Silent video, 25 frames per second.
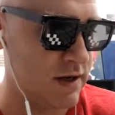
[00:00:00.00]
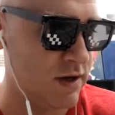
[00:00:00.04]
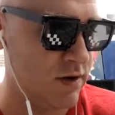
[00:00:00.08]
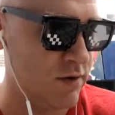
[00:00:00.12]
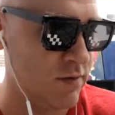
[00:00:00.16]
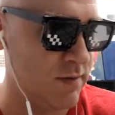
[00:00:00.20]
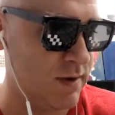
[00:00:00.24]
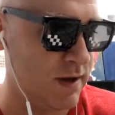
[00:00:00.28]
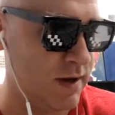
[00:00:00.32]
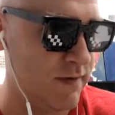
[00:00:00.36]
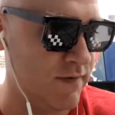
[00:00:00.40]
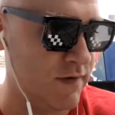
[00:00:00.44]

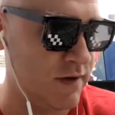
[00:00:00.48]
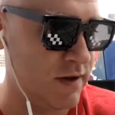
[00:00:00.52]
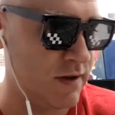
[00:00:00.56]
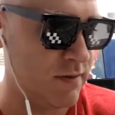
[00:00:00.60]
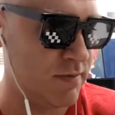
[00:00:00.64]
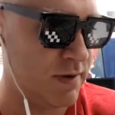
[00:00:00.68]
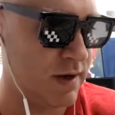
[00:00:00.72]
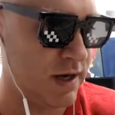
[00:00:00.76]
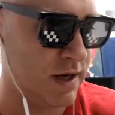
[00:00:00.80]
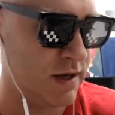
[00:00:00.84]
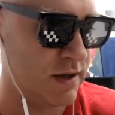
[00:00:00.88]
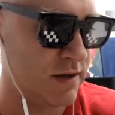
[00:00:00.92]
QB for the
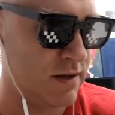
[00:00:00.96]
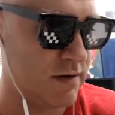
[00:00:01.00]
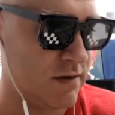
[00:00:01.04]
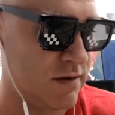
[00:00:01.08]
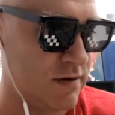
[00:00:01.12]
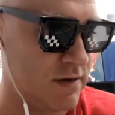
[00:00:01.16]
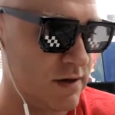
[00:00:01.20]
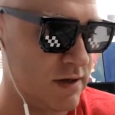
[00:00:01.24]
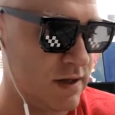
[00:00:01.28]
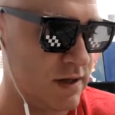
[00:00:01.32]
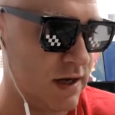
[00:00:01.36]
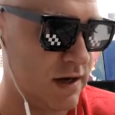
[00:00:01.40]

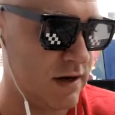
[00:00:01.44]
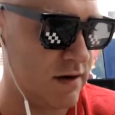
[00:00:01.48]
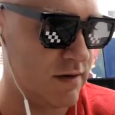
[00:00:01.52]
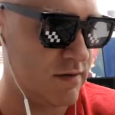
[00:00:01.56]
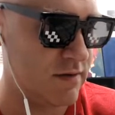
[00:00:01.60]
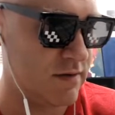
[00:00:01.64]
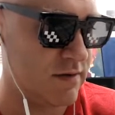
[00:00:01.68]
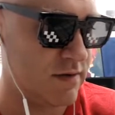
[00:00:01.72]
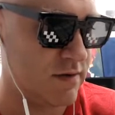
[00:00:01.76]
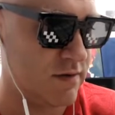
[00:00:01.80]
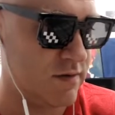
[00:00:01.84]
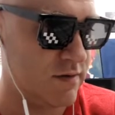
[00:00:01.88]
Panthers
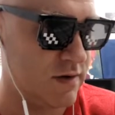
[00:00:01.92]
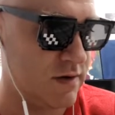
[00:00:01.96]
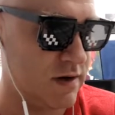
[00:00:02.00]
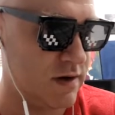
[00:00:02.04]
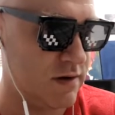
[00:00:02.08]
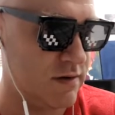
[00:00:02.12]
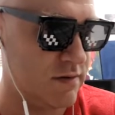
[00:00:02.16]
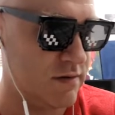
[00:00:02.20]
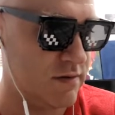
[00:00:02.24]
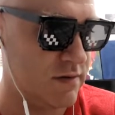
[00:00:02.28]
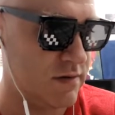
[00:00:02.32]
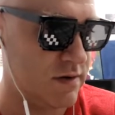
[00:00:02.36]
now? Who
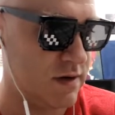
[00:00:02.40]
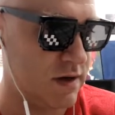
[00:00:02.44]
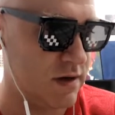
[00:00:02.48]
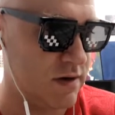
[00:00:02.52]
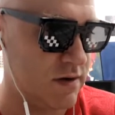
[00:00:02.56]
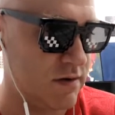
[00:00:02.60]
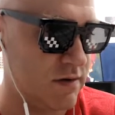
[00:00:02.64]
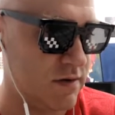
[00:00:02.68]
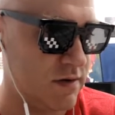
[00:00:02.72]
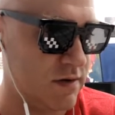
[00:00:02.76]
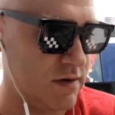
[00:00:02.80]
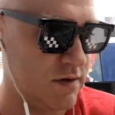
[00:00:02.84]
knows? I
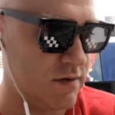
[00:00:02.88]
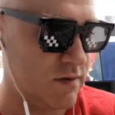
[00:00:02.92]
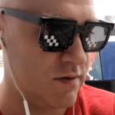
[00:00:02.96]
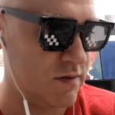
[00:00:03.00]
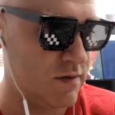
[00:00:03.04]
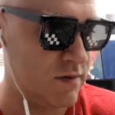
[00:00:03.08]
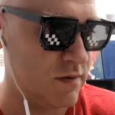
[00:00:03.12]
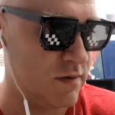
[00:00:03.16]
don't know.